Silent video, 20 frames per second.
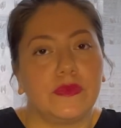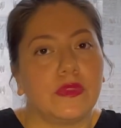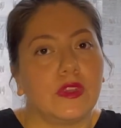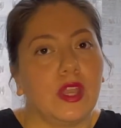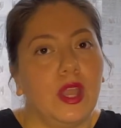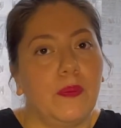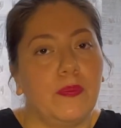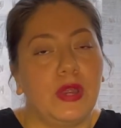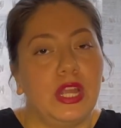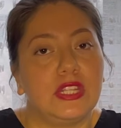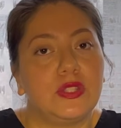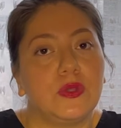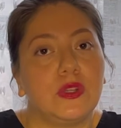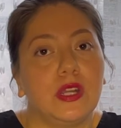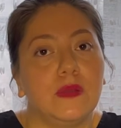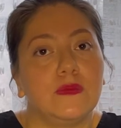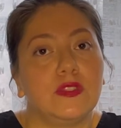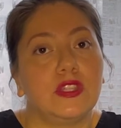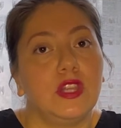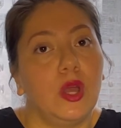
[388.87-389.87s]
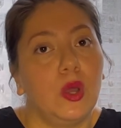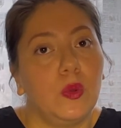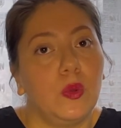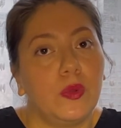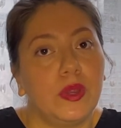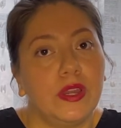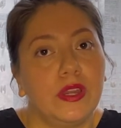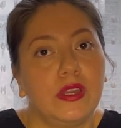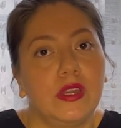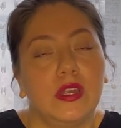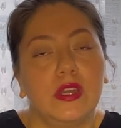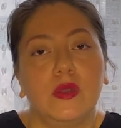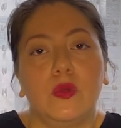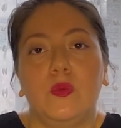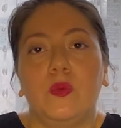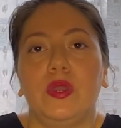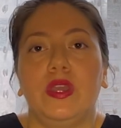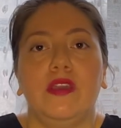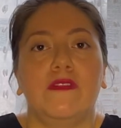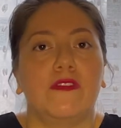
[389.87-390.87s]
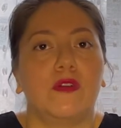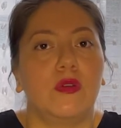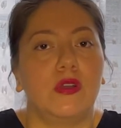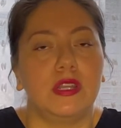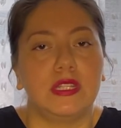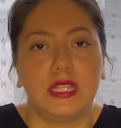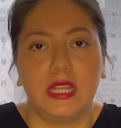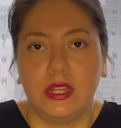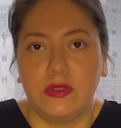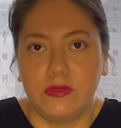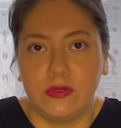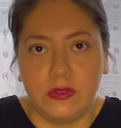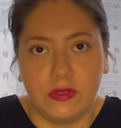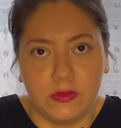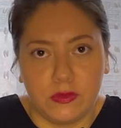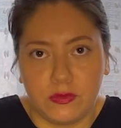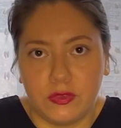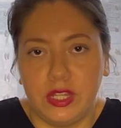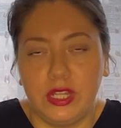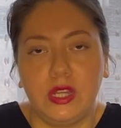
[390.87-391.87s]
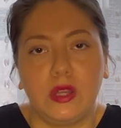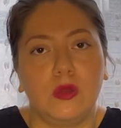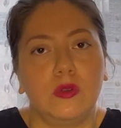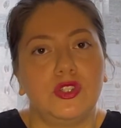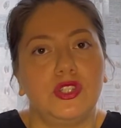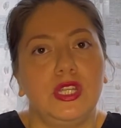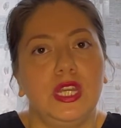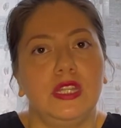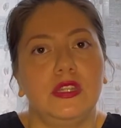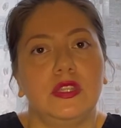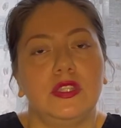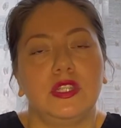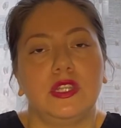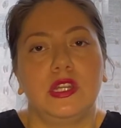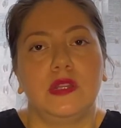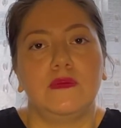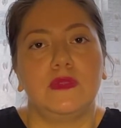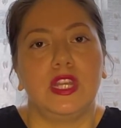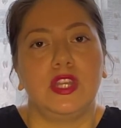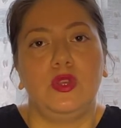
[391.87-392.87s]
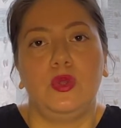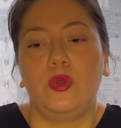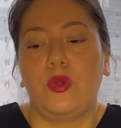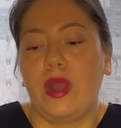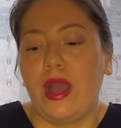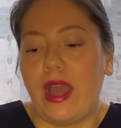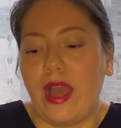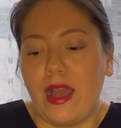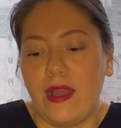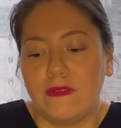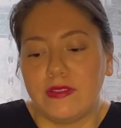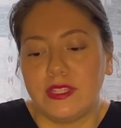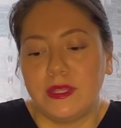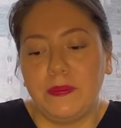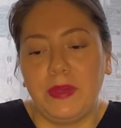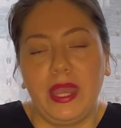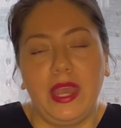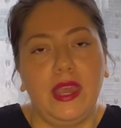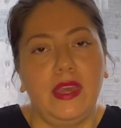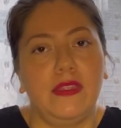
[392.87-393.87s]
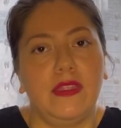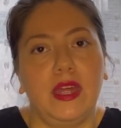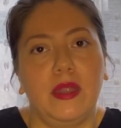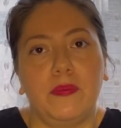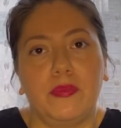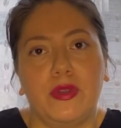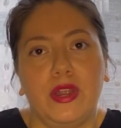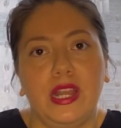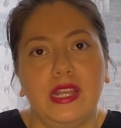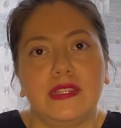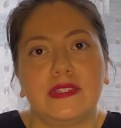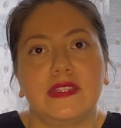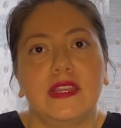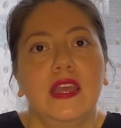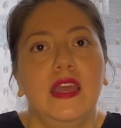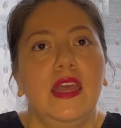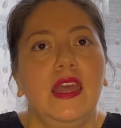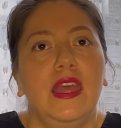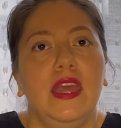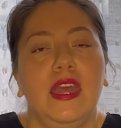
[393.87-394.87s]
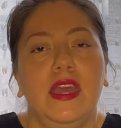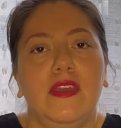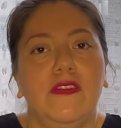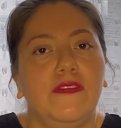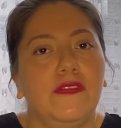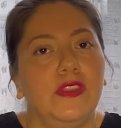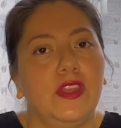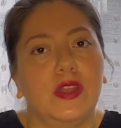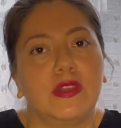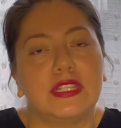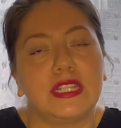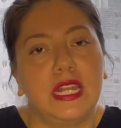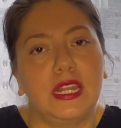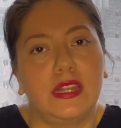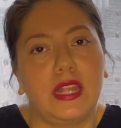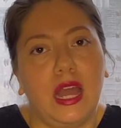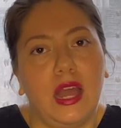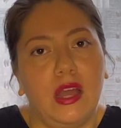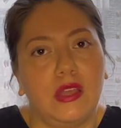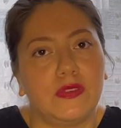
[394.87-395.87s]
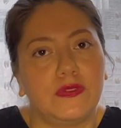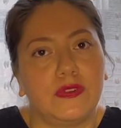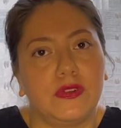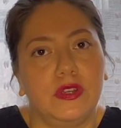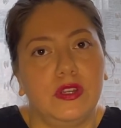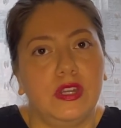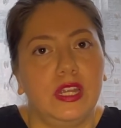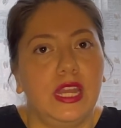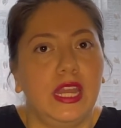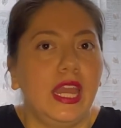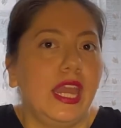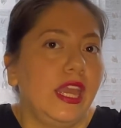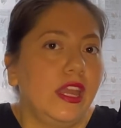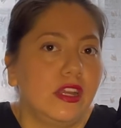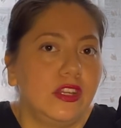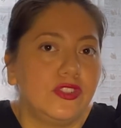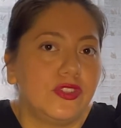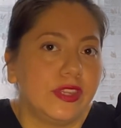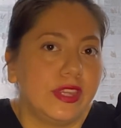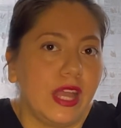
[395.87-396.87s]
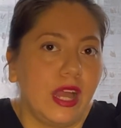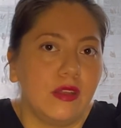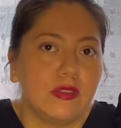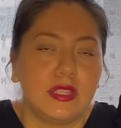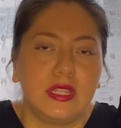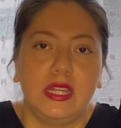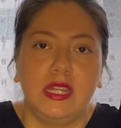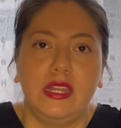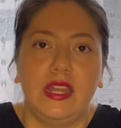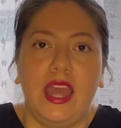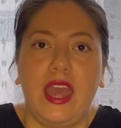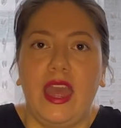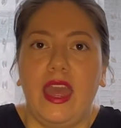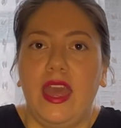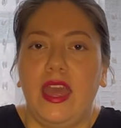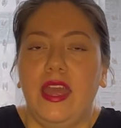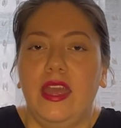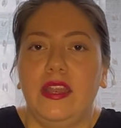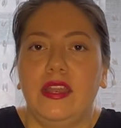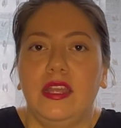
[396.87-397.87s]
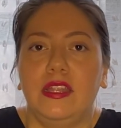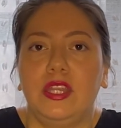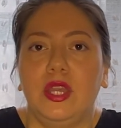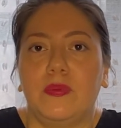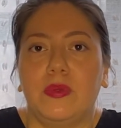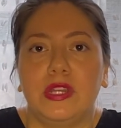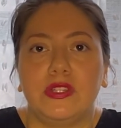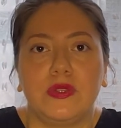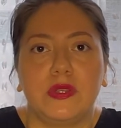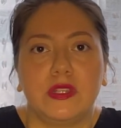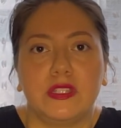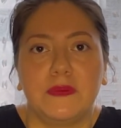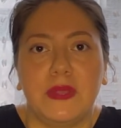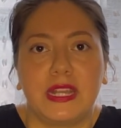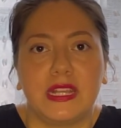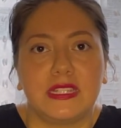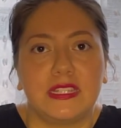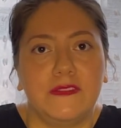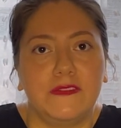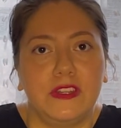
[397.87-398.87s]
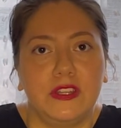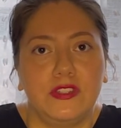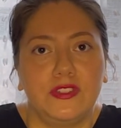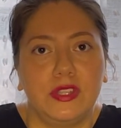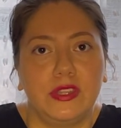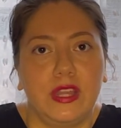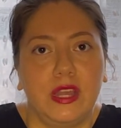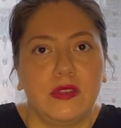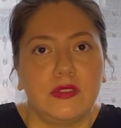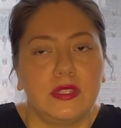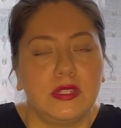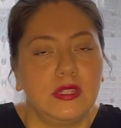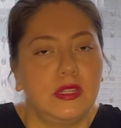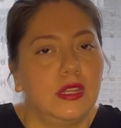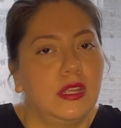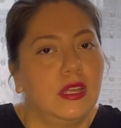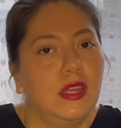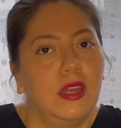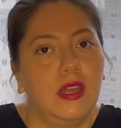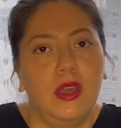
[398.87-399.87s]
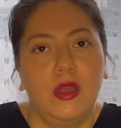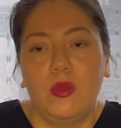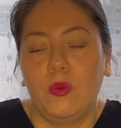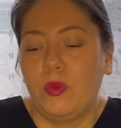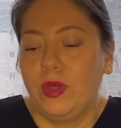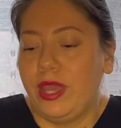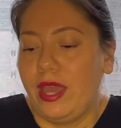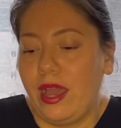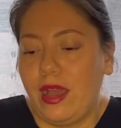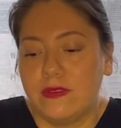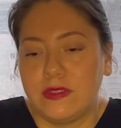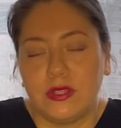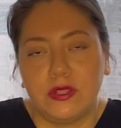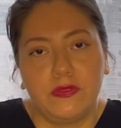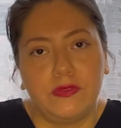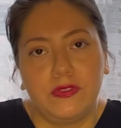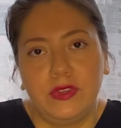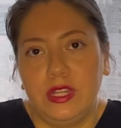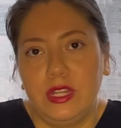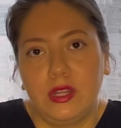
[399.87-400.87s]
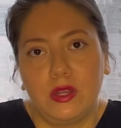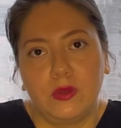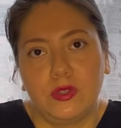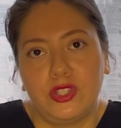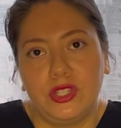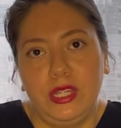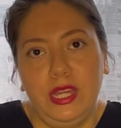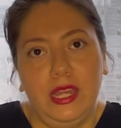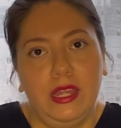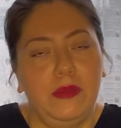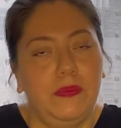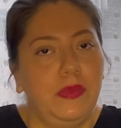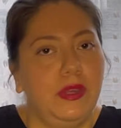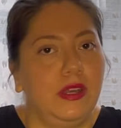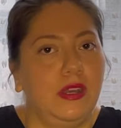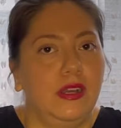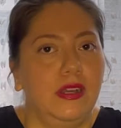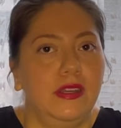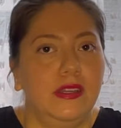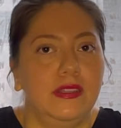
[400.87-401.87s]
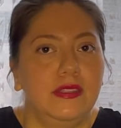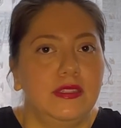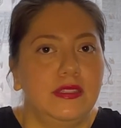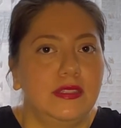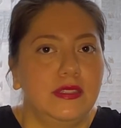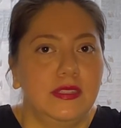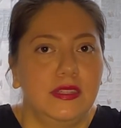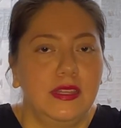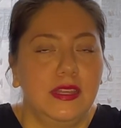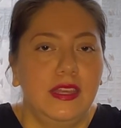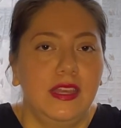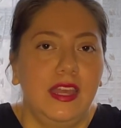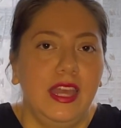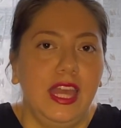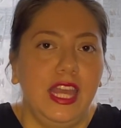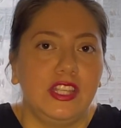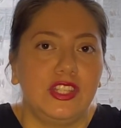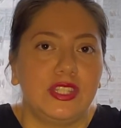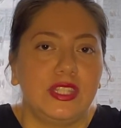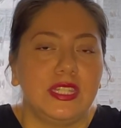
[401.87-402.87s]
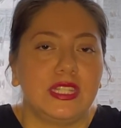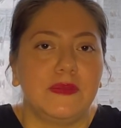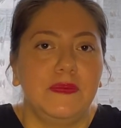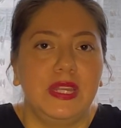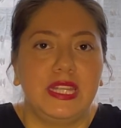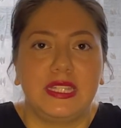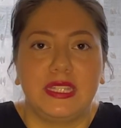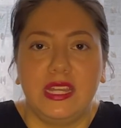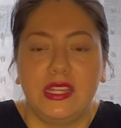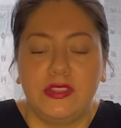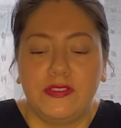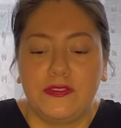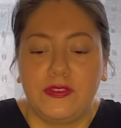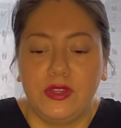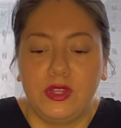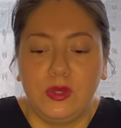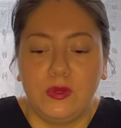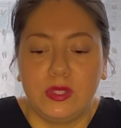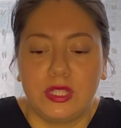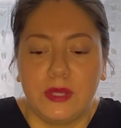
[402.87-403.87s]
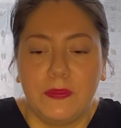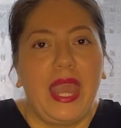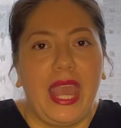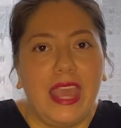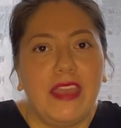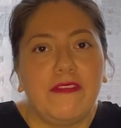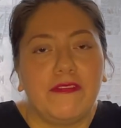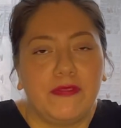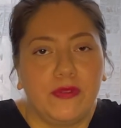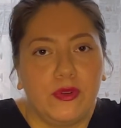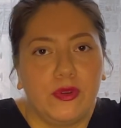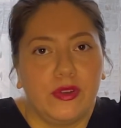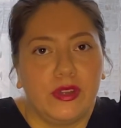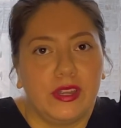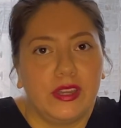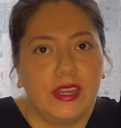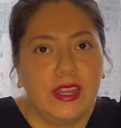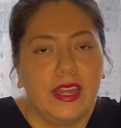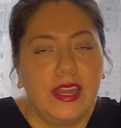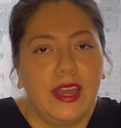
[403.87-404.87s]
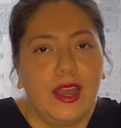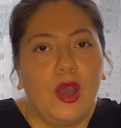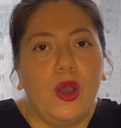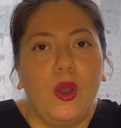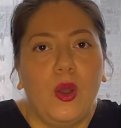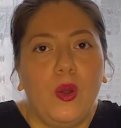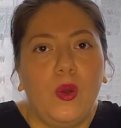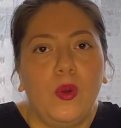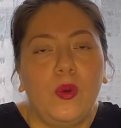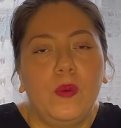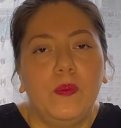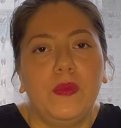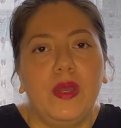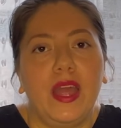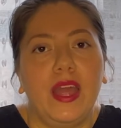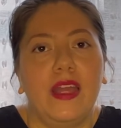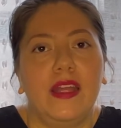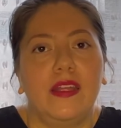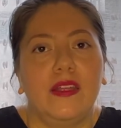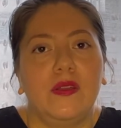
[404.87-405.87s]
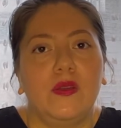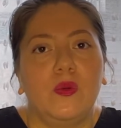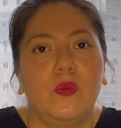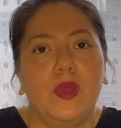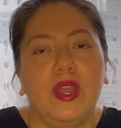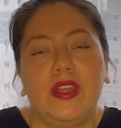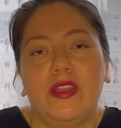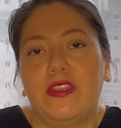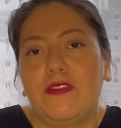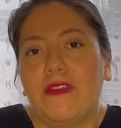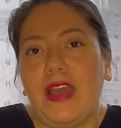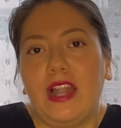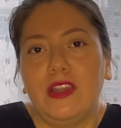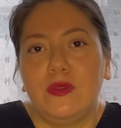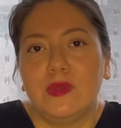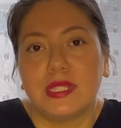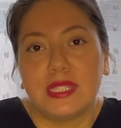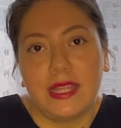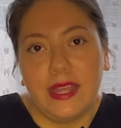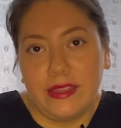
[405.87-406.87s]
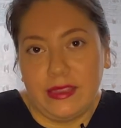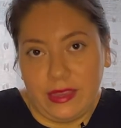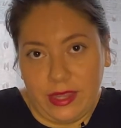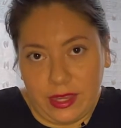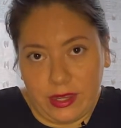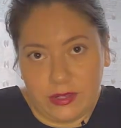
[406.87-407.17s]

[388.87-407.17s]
appraisal comes lower, we of course can renegotiate the terms and you don't have to pay that price. If they're selling the house for $800,000 and the appraisal comes back at $700,000, we have to renegotiate because it just doesn't make sense for you to pay for a home where the value is not there.